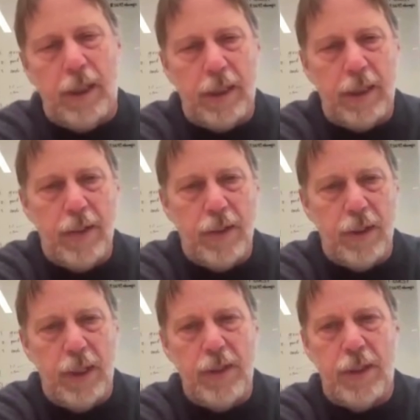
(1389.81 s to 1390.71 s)
Like it takes a
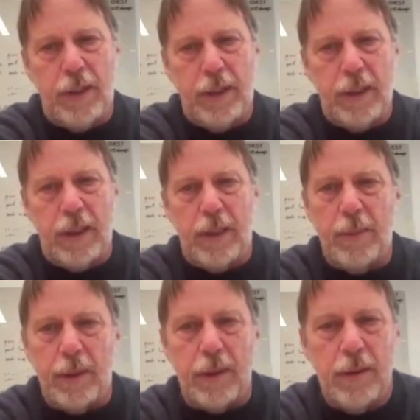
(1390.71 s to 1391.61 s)
good engineering
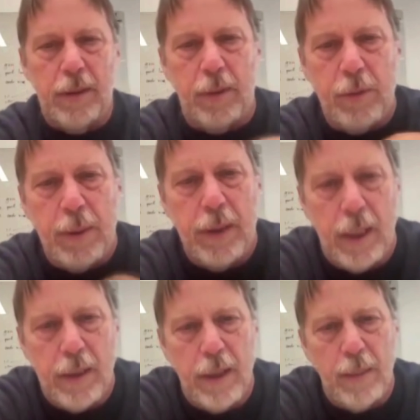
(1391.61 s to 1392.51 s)
team and, we spend a
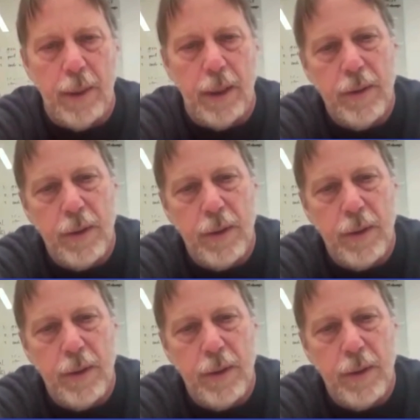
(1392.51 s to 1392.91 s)
lot of time on